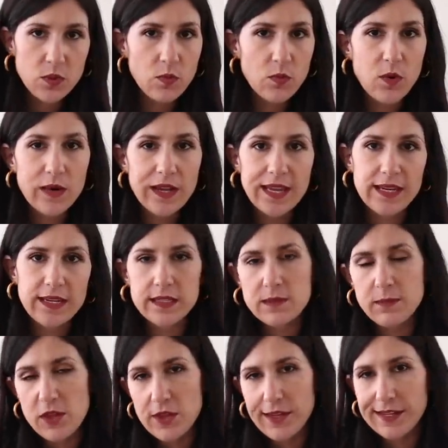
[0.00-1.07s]
to walk in,
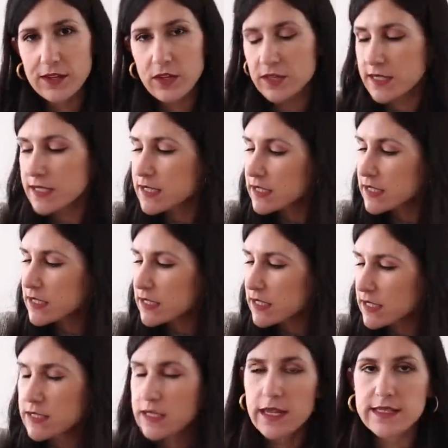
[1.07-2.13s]
especially long
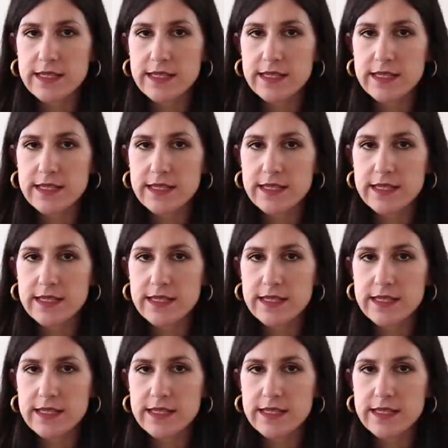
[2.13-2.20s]
distances.